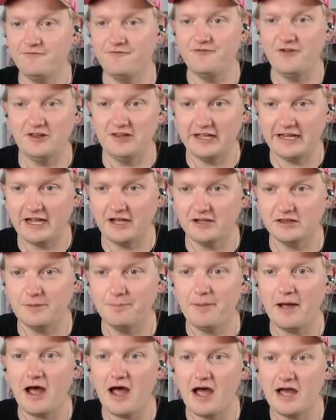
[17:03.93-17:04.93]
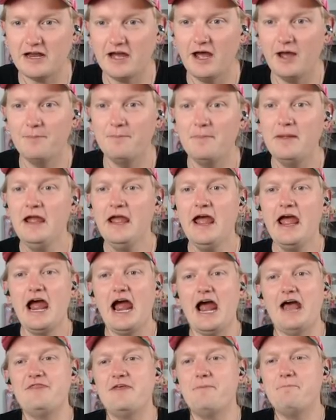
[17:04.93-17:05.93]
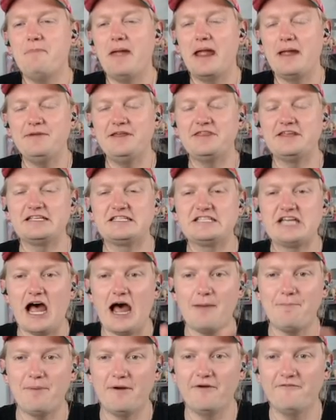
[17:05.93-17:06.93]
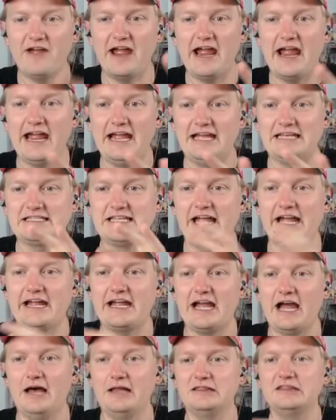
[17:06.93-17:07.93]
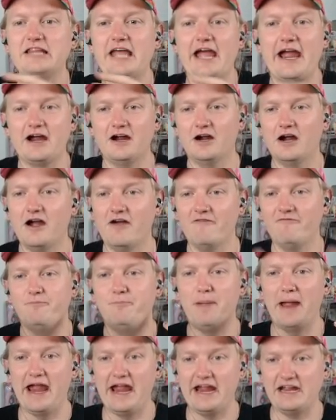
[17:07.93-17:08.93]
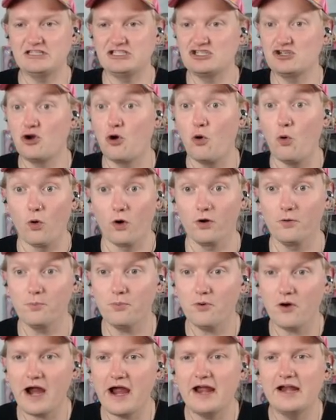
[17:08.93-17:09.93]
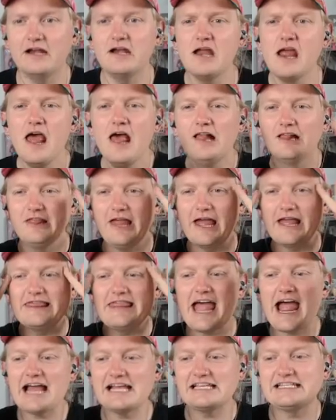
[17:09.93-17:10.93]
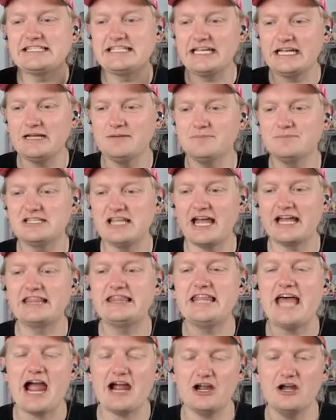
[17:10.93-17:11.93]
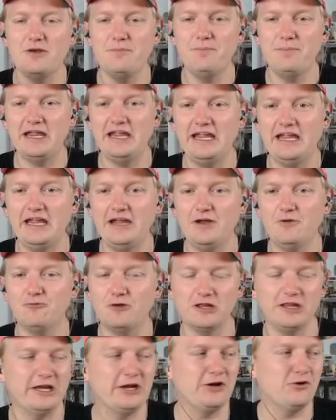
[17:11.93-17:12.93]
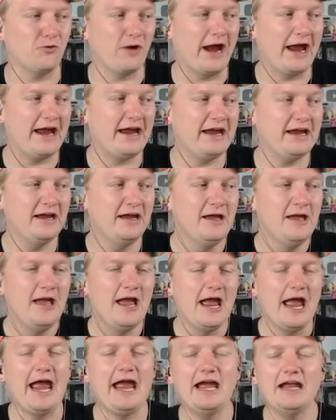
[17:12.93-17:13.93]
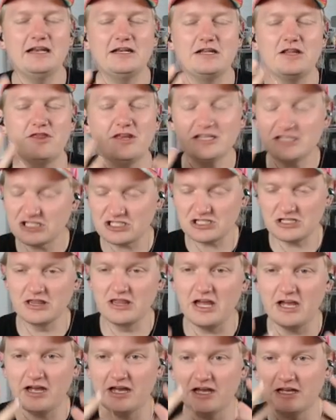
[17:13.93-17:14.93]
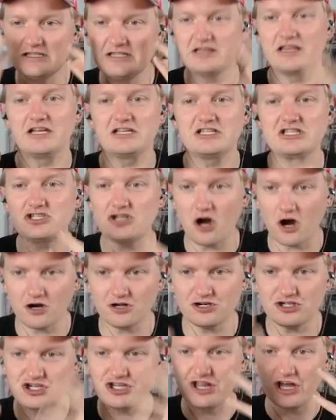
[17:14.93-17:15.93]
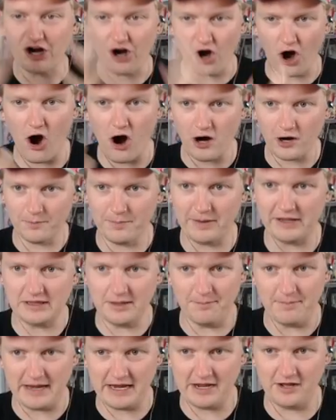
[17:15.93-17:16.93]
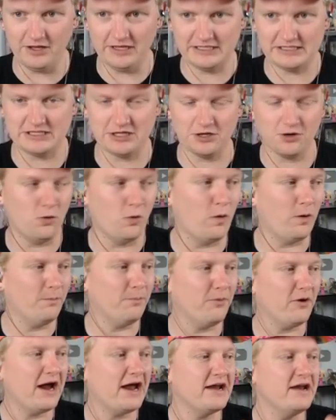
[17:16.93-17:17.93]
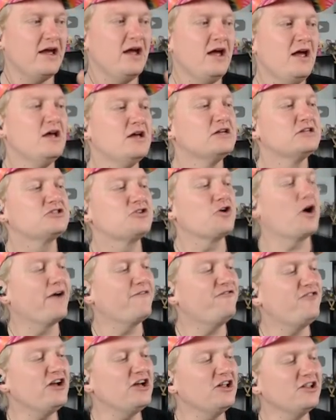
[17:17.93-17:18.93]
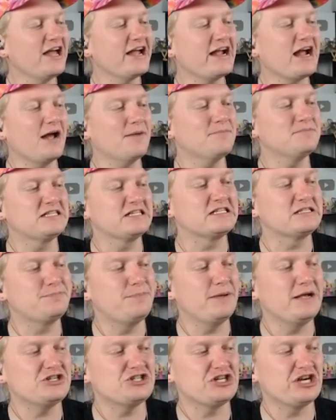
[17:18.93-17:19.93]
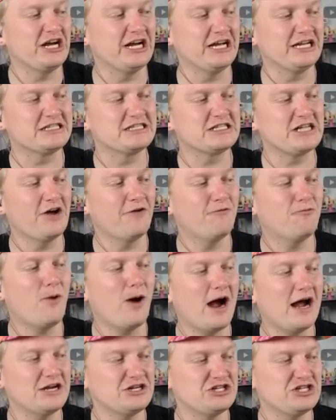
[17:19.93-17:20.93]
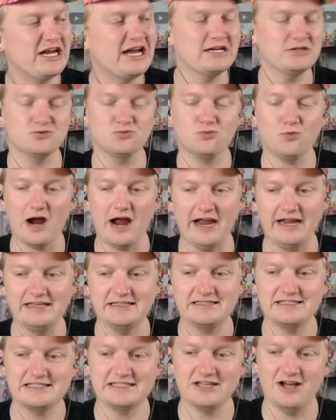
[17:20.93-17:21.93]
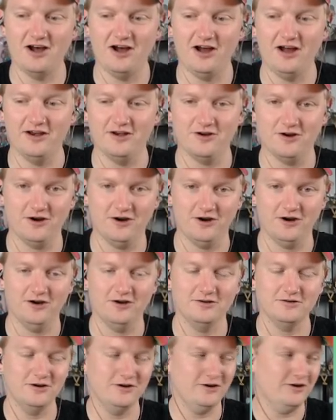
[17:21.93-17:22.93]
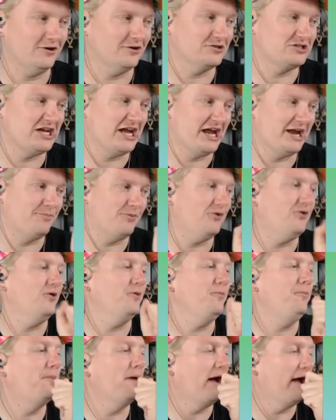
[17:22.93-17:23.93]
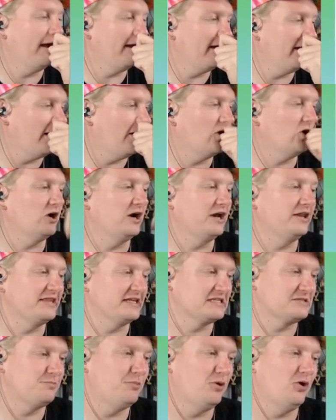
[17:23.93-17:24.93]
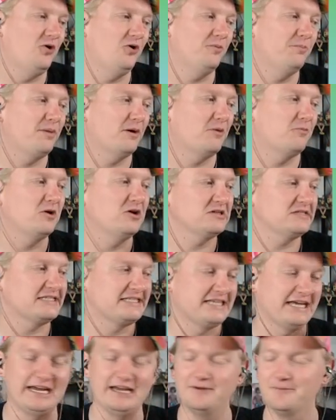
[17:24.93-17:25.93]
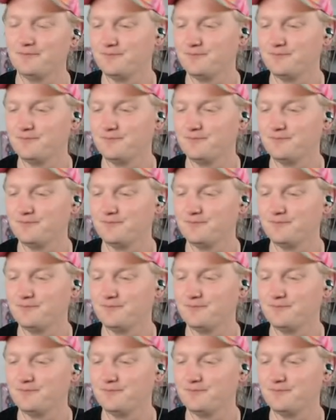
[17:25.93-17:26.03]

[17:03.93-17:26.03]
filling at the bottom, and then maybe the top of it is like a layer of baked cornbread. Like, that seems like that could be really great. And the starch, the carb in the meal is the cornbread. So I feel like I'm suspicious of why she has rice on her table, or in this bowl, but we'll see.